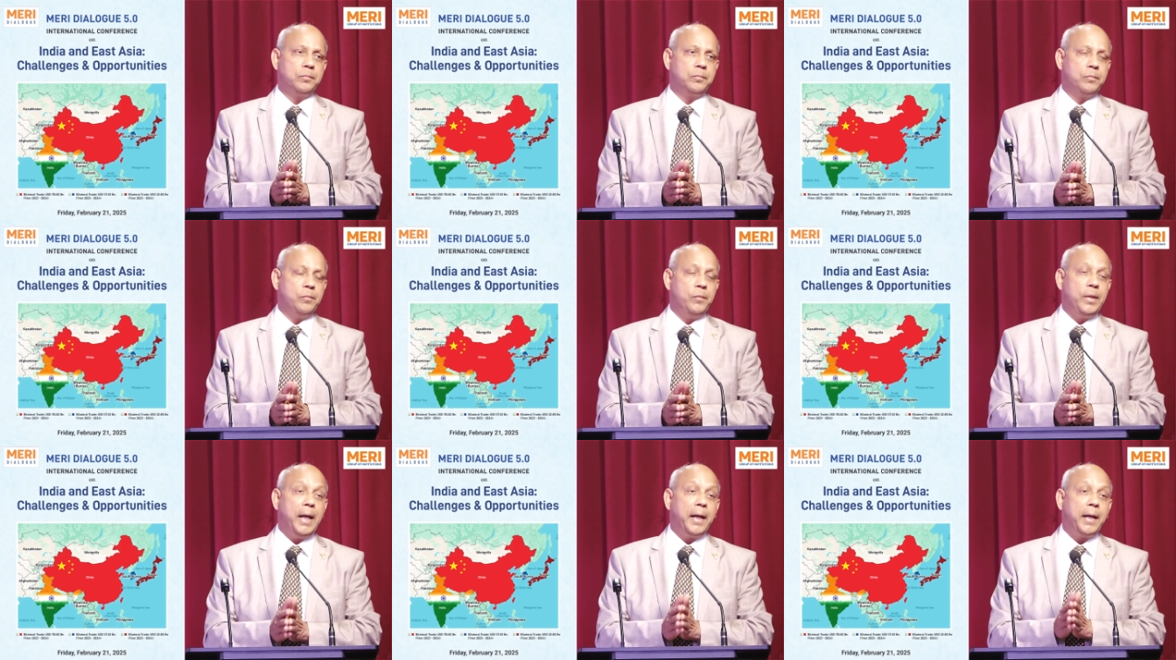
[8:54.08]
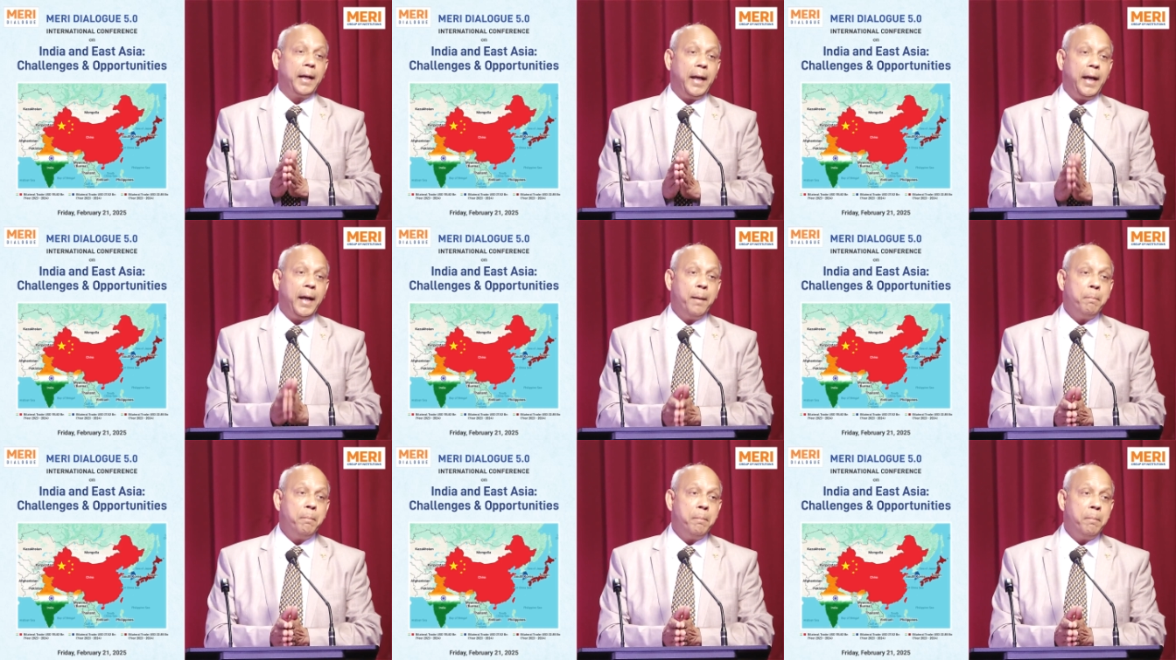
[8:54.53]
they
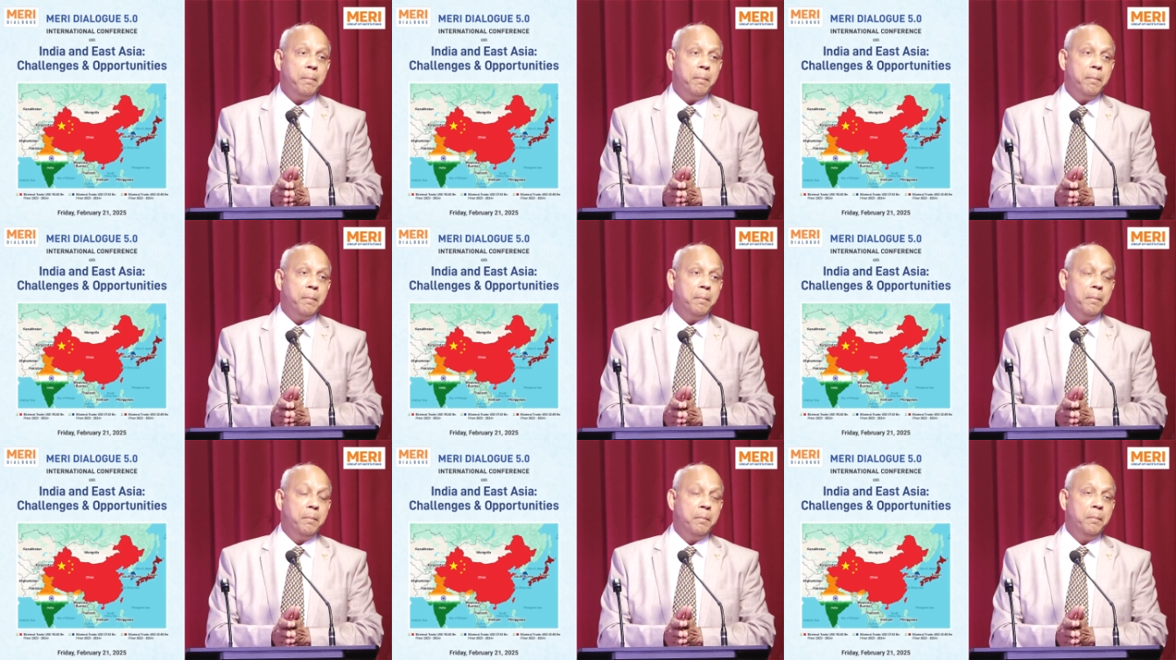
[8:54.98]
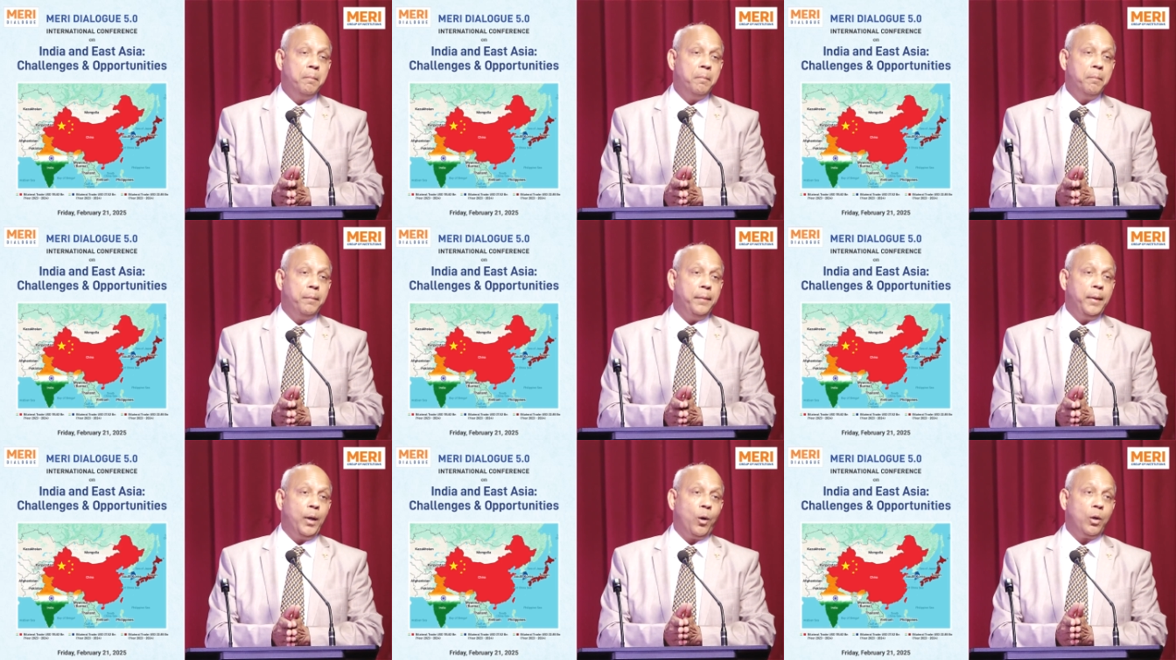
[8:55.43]
came
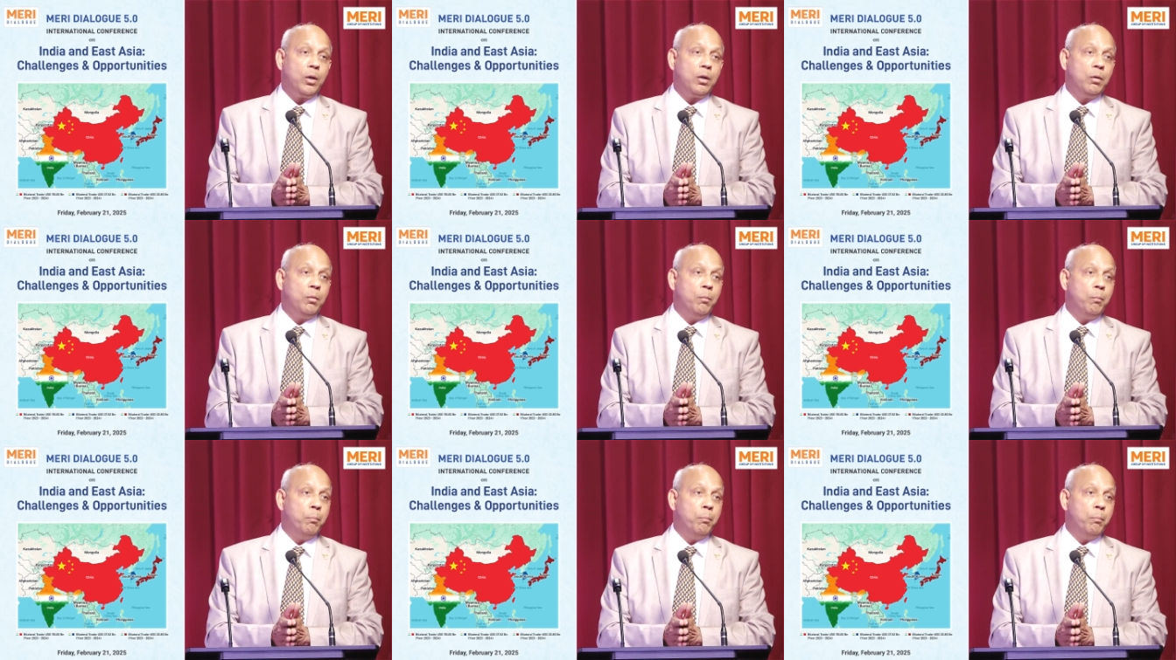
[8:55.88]
not